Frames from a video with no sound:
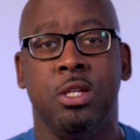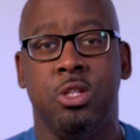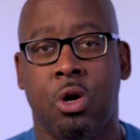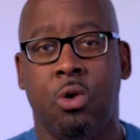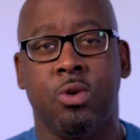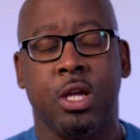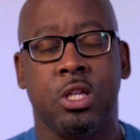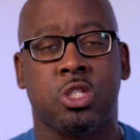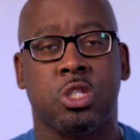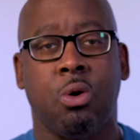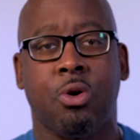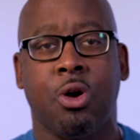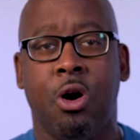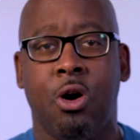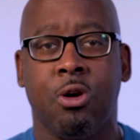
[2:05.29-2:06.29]
Don't get so
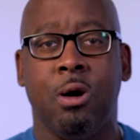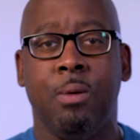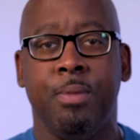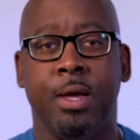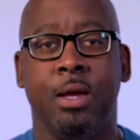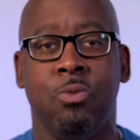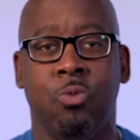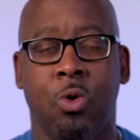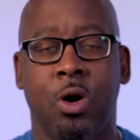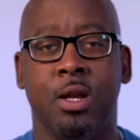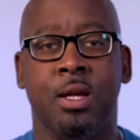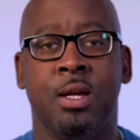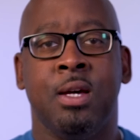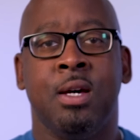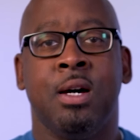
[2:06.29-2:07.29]
caught up in what
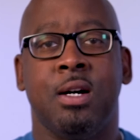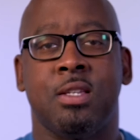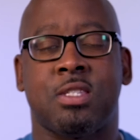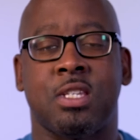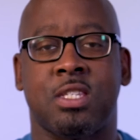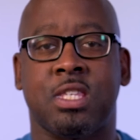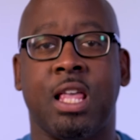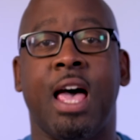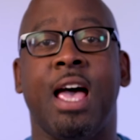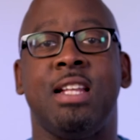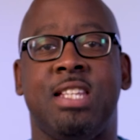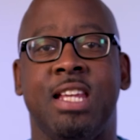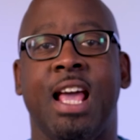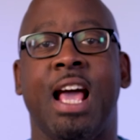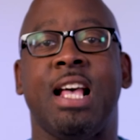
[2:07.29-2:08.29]

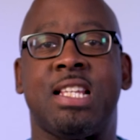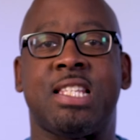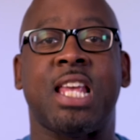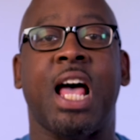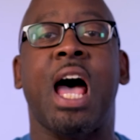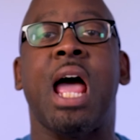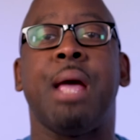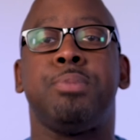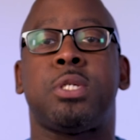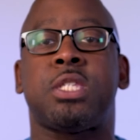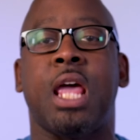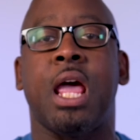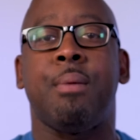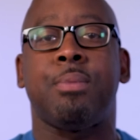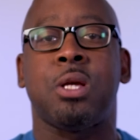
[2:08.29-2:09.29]
society has time
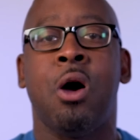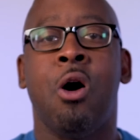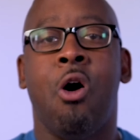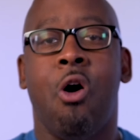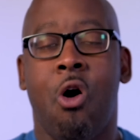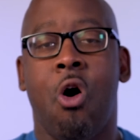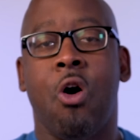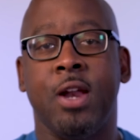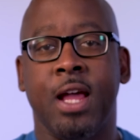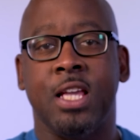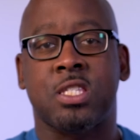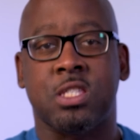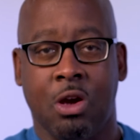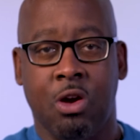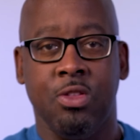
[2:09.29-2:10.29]
stamped on a
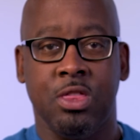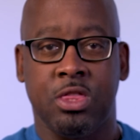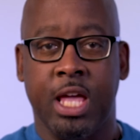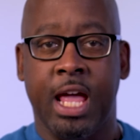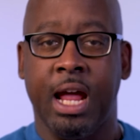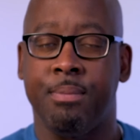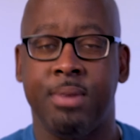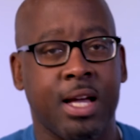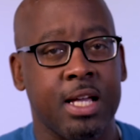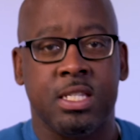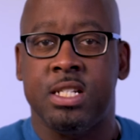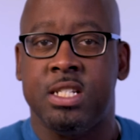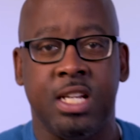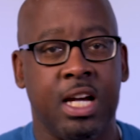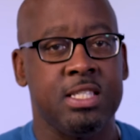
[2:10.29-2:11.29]
certain thing because
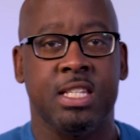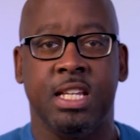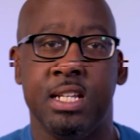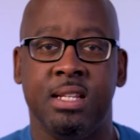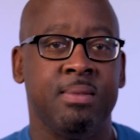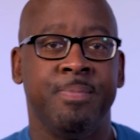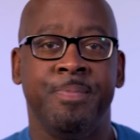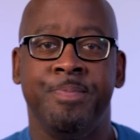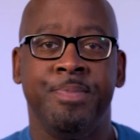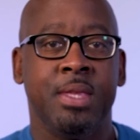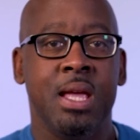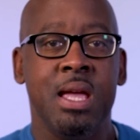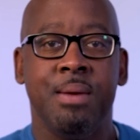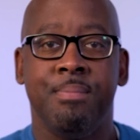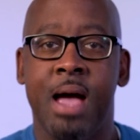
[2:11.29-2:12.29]
it doesn't
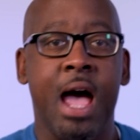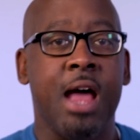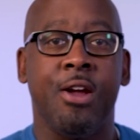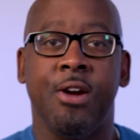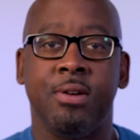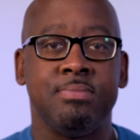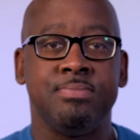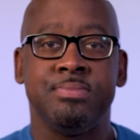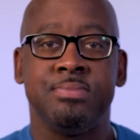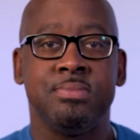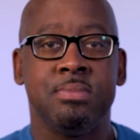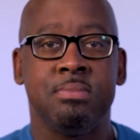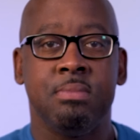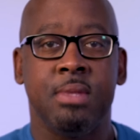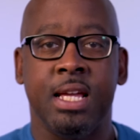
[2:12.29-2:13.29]
matter.
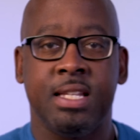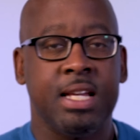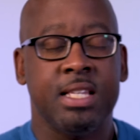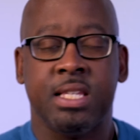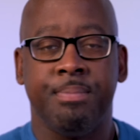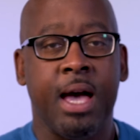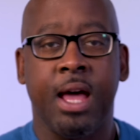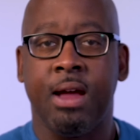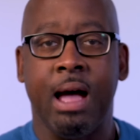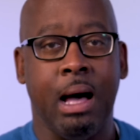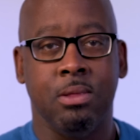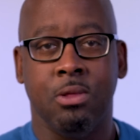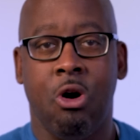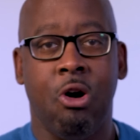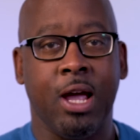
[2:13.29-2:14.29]
It doesn't matter how
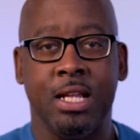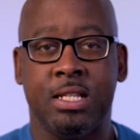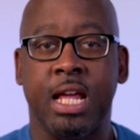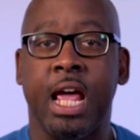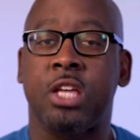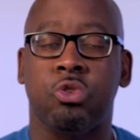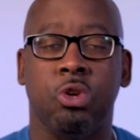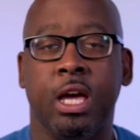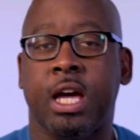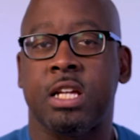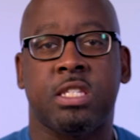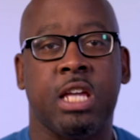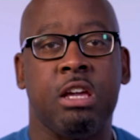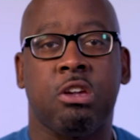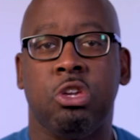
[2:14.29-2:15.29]
long it takes you. It could
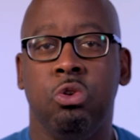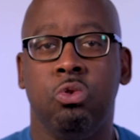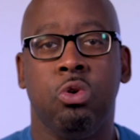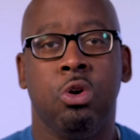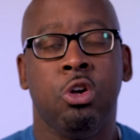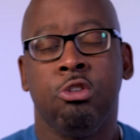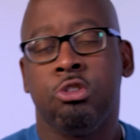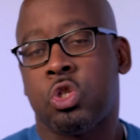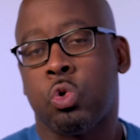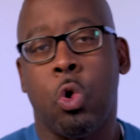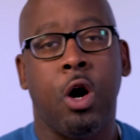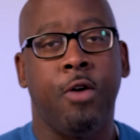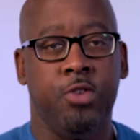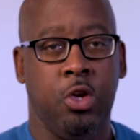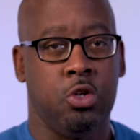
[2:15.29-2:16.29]
take you
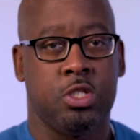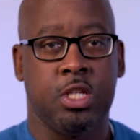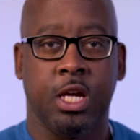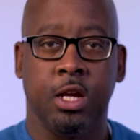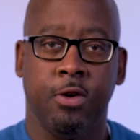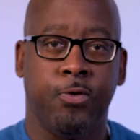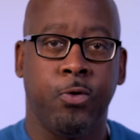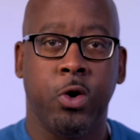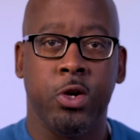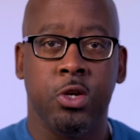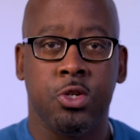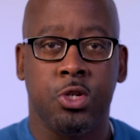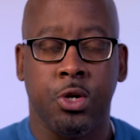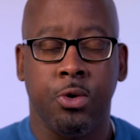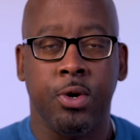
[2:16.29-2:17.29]
12 years to get a four year
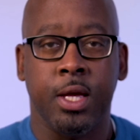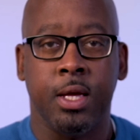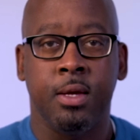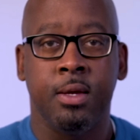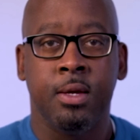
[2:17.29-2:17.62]
degree.